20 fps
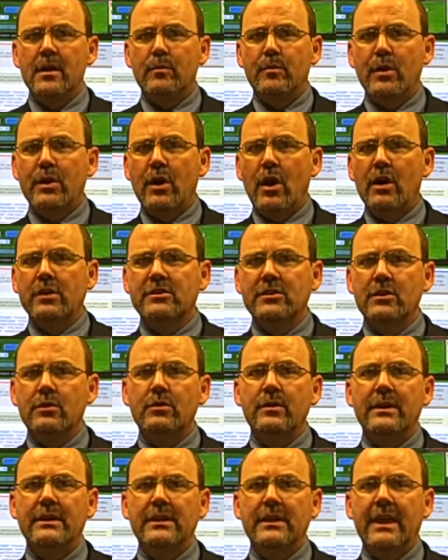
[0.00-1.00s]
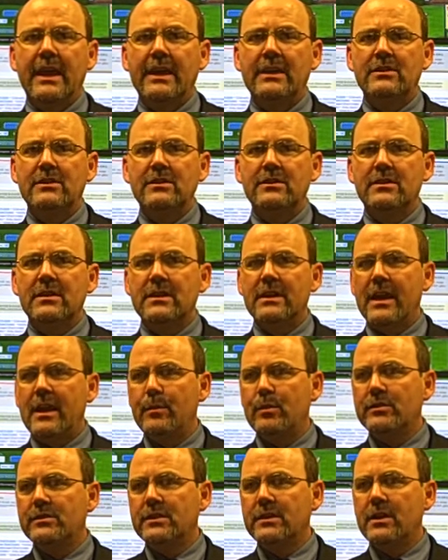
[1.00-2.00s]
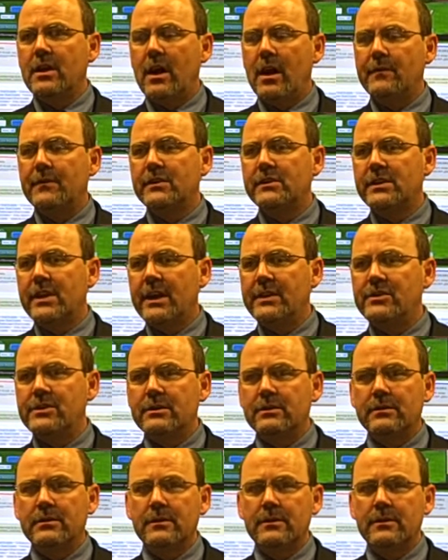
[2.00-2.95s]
but also engages the neighbors in conversation.